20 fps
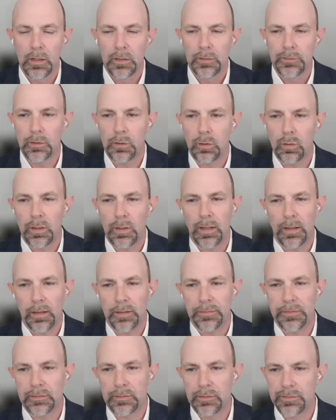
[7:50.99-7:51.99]
So I,
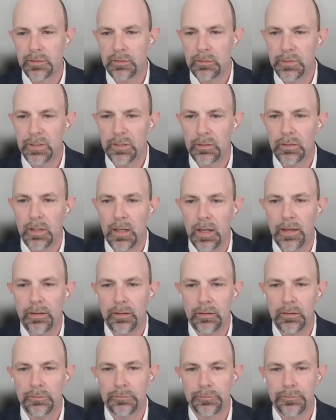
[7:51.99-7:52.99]
think there's going to be a lot
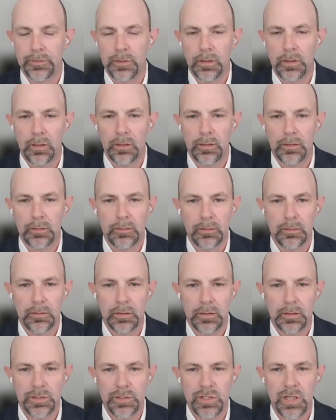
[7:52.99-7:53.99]
of uh,
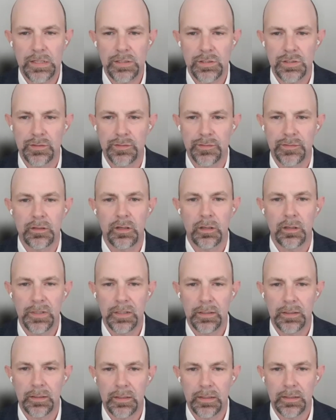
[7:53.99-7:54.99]
uh, changes
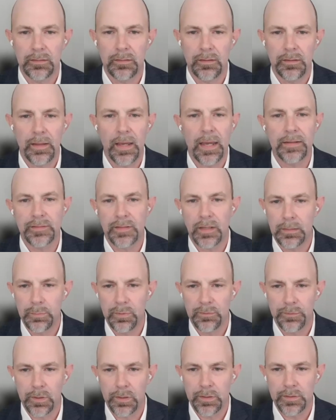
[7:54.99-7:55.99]
coming in that type
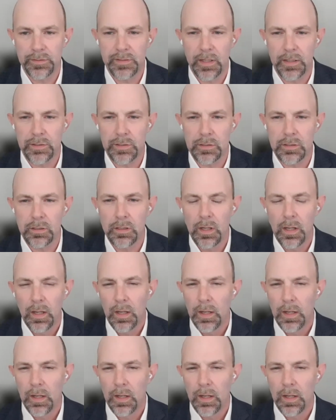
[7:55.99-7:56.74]
of architecture.